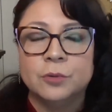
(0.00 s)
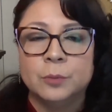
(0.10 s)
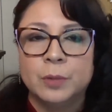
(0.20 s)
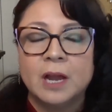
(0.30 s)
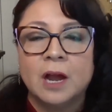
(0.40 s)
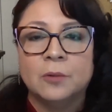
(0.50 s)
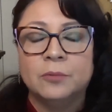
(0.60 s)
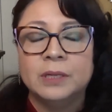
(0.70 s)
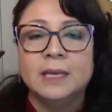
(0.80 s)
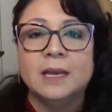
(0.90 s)
And we got
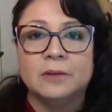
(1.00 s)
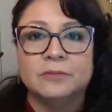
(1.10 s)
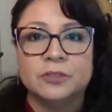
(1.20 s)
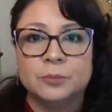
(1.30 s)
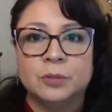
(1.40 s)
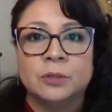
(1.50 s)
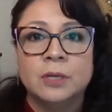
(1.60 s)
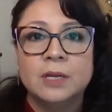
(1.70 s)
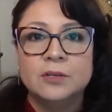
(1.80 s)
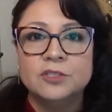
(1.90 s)
really comfortable
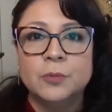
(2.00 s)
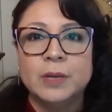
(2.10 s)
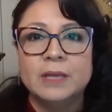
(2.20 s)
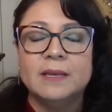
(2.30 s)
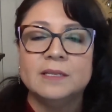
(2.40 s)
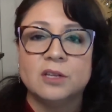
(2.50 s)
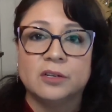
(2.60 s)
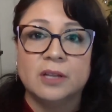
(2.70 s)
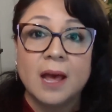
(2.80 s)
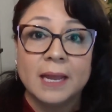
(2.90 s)
doing things
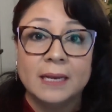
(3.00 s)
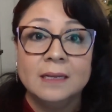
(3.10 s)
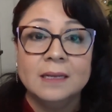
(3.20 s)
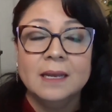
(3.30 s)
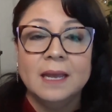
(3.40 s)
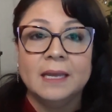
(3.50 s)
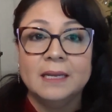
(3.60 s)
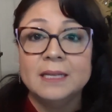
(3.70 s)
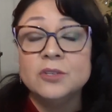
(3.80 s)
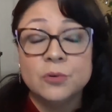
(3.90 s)
online. And
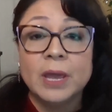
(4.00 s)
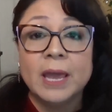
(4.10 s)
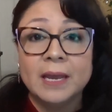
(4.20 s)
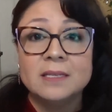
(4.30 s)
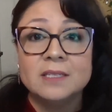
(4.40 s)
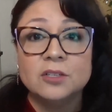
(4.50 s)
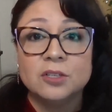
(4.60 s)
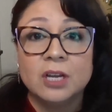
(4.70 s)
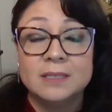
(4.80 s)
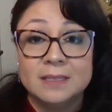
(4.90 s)
it's okay to still
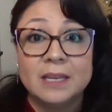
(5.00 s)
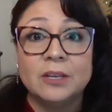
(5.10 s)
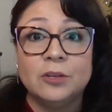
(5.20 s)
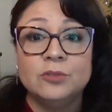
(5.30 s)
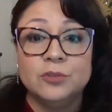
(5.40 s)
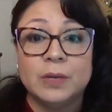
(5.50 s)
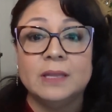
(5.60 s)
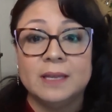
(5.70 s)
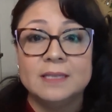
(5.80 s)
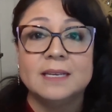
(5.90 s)
continue doing
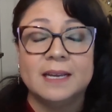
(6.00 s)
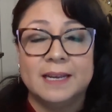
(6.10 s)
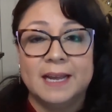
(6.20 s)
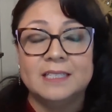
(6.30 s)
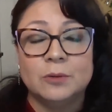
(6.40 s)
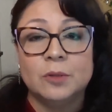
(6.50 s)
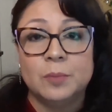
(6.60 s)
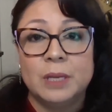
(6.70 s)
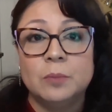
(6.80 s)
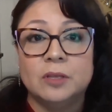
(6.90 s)
things and connecting with
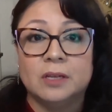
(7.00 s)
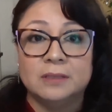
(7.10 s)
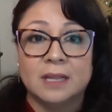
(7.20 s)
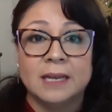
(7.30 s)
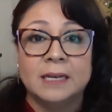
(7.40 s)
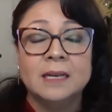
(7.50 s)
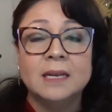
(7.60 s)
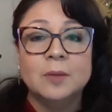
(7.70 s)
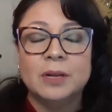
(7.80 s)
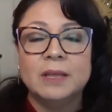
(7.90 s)
people online.
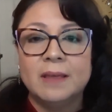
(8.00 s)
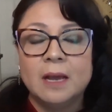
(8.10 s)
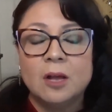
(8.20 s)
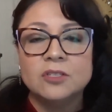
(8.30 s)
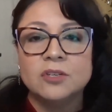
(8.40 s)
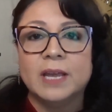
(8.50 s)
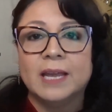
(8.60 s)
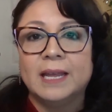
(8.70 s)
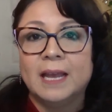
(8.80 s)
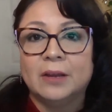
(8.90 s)
But I think also
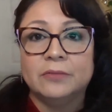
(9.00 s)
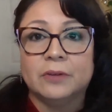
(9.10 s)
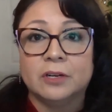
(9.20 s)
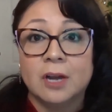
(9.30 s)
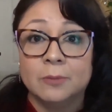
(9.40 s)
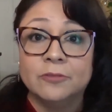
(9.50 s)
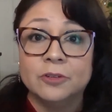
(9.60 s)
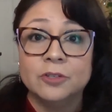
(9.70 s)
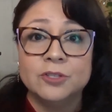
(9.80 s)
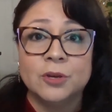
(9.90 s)
getting out of our
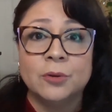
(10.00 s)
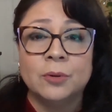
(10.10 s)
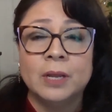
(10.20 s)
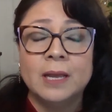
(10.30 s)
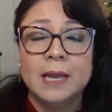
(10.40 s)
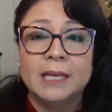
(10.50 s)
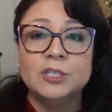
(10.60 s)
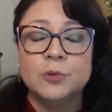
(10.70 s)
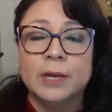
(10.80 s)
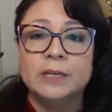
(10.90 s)
comfort zone and
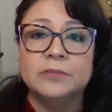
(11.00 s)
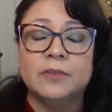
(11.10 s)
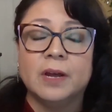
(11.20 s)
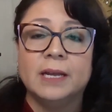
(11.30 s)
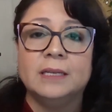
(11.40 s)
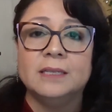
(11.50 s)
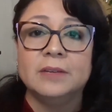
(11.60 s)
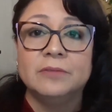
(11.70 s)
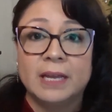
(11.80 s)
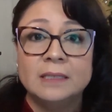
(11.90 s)
trying to find
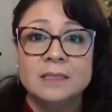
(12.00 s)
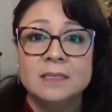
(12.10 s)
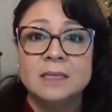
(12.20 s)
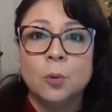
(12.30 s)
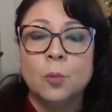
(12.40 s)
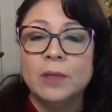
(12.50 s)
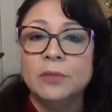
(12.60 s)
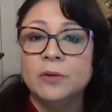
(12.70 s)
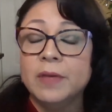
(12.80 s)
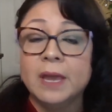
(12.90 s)
events,
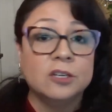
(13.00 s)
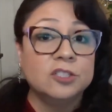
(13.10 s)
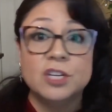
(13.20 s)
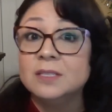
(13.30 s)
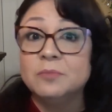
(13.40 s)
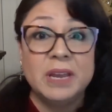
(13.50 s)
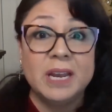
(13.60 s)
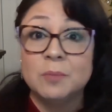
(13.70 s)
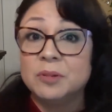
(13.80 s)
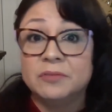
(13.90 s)
whether they are just
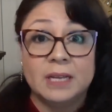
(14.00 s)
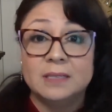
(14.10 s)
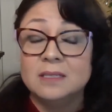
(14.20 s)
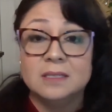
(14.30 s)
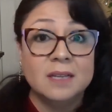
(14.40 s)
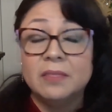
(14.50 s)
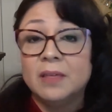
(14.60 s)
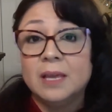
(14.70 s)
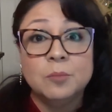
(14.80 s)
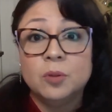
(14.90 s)
meetup events,
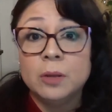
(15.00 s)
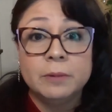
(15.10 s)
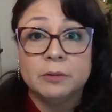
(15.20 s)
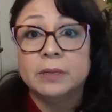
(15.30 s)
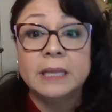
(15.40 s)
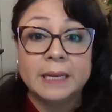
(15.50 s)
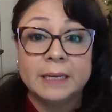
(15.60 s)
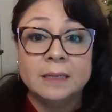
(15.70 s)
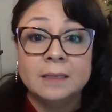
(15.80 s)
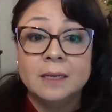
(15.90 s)
nothing employment
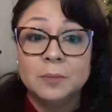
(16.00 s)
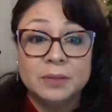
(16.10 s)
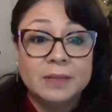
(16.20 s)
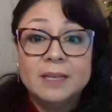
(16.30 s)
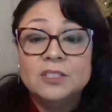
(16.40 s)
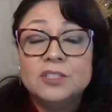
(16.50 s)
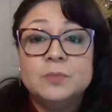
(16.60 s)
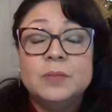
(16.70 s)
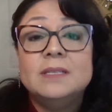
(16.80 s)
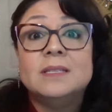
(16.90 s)
related, but they could just
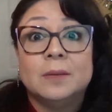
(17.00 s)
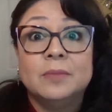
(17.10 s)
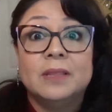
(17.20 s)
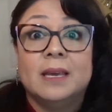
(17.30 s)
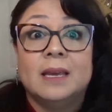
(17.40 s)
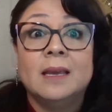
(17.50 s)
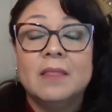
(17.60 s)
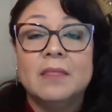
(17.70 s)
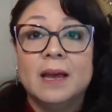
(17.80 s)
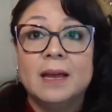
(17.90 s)
be something
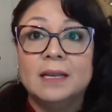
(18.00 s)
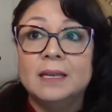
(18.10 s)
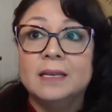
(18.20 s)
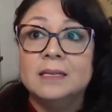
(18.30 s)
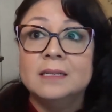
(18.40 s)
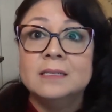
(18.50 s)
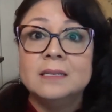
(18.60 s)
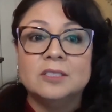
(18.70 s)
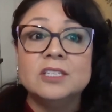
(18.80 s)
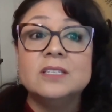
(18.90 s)
that is
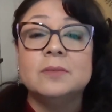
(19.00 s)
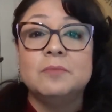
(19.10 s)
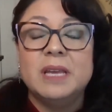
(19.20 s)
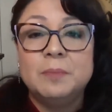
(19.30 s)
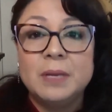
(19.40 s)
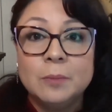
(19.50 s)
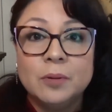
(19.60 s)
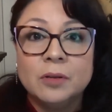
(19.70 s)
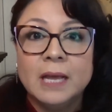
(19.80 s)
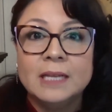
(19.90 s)
just to meet
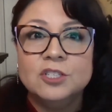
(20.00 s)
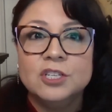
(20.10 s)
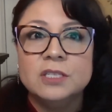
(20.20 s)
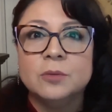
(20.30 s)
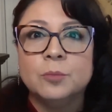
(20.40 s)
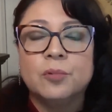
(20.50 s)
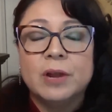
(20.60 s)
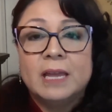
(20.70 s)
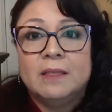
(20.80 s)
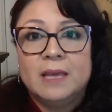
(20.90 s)
people and just
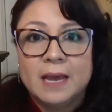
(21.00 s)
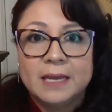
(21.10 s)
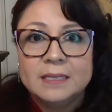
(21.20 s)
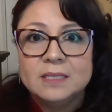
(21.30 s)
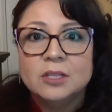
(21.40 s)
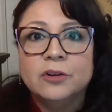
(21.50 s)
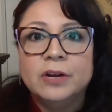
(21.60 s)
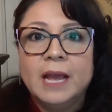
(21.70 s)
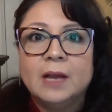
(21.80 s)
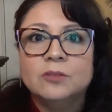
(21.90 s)
break the ice, learn
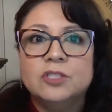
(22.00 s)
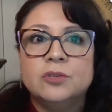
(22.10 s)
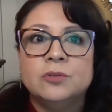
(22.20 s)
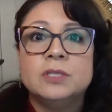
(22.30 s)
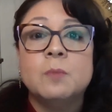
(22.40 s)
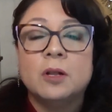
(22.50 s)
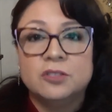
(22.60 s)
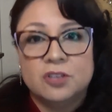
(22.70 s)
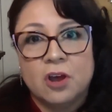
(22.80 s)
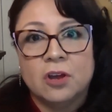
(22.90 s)
how to small
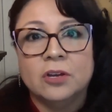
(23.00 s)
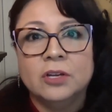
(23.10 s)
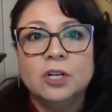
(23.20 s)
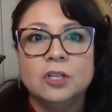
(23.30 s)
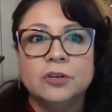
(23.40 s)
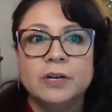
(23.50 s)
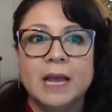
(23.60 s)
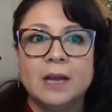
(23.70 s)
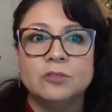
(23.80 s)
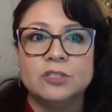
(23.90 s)
talk, learn
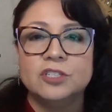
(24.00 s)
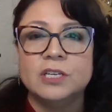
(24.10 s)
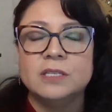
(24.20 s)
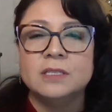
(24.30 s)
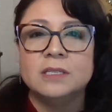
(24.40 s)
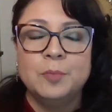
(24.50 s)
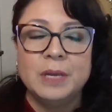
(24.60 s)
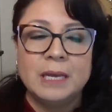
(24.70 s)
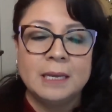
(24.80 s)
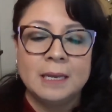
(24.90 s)
how to just
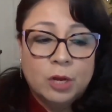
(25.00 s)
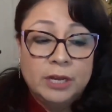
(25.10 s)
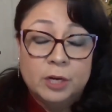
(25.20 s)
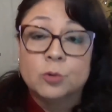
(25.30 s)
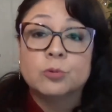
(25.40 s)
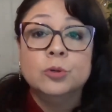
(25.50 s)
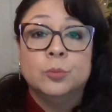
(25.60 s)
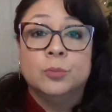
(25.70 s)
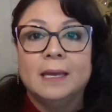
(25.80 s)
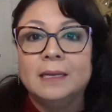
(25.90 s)
be in a group
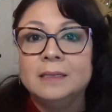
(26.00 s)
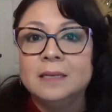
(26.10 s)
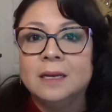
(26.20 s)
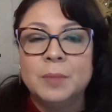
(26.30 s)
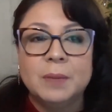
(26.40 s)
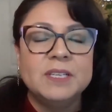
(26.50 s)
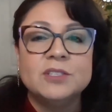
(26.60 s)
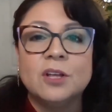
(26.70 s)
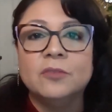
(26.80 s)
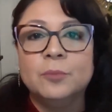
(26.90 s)
and maybe
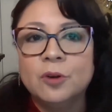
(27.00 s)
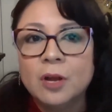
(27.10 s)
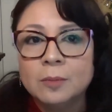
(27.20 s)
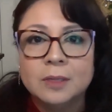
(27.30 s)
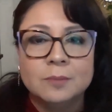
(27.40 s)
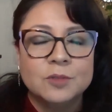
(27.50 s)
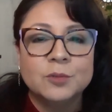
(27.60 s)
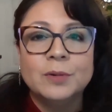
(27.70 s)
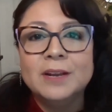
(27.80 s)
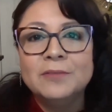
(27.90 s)
solve problems or
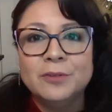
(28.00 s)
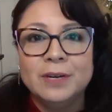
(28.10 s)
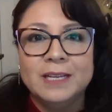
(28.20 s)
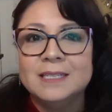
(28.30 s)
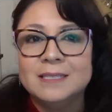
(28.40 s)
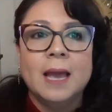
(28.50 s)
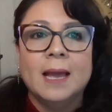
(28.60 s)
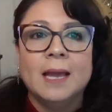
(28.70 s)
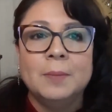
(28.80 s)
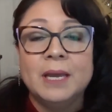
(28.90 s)
whatever it is.
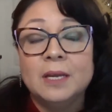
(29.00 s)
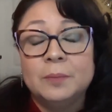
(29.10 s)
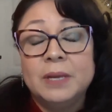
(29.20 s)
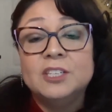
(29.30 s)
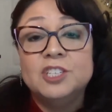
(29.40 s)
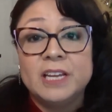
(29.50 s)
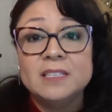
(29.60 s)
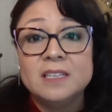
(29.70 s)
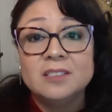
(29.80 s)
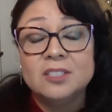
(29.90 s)
It could be
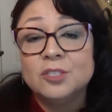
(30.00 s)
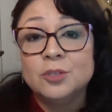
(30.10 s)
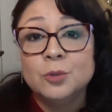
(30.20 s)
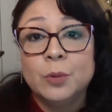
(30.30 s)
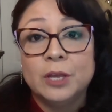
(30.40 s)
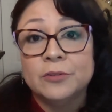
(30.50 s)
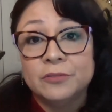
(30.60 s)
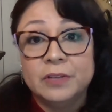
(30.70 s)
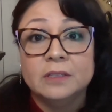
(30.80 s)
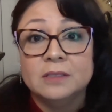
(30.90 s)
adjacent to what your
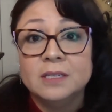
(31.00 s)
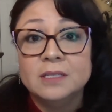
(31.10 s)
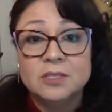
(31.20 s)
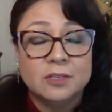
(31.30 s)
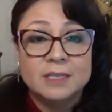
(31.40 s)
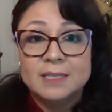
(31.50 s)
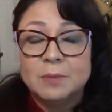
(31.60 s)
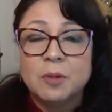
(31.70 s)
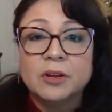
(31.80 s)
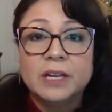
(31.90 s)
field is. So let's say
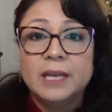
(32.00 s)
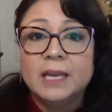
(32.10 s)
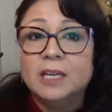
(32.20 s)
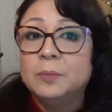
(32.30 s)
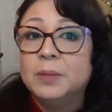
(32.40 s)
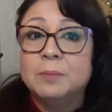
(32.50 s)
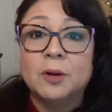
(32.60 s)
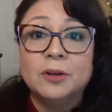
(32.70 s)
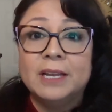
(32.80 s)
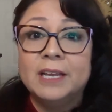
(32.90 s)
marketing, it could be a
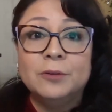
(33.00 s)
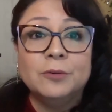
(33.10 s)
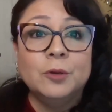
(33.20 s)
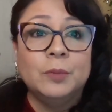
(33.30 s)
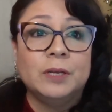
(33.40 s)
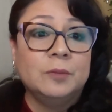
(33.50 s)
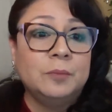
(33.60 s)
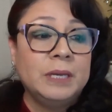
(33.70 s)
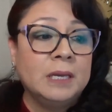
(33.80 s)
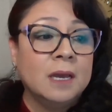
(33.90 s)
marketing group, it could
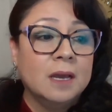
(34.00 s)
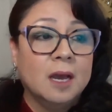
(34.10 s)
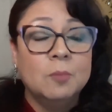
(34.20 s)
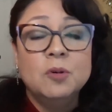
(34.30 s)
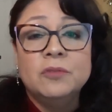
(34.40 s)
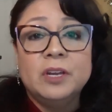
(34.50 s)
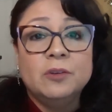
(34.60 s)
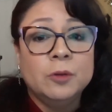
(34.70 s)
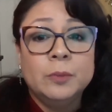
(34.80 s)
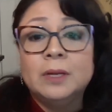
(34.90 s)
be a movie
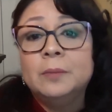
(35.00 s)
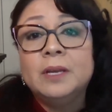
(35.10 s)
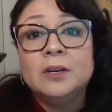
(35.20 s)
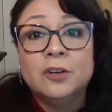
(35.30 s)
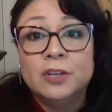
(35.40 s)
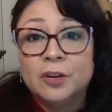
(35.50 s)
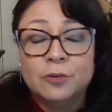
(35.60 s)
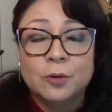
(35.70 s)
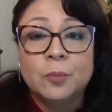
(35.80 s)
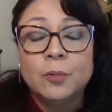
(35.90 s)
group, it could be a cooking
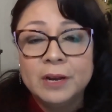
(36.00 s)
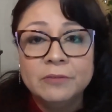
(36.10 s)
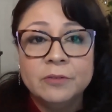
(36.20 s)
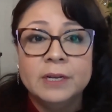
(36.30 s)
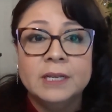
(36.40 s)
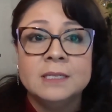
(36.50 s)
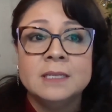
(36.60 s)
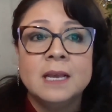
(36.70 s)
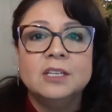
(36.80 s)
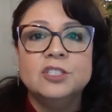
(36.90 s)
group, whatever it is,
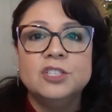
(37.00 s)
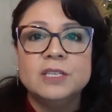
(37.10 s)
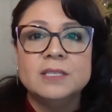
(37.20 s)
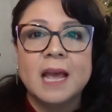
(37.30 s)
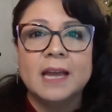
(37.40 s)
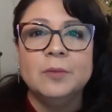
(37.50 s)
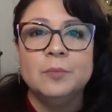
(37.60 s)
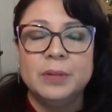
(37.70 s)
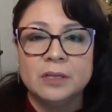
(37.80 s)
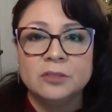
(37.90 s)
just kind of
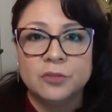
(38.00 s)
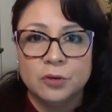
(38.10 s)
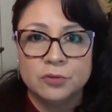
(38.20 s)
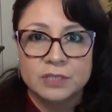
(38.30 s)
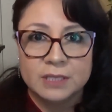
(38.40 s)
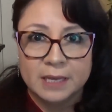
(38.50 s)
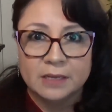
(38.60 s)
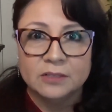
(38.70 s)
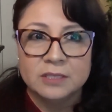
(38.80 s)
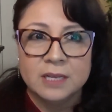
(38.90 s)
build those
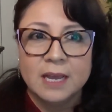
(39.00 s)
skills.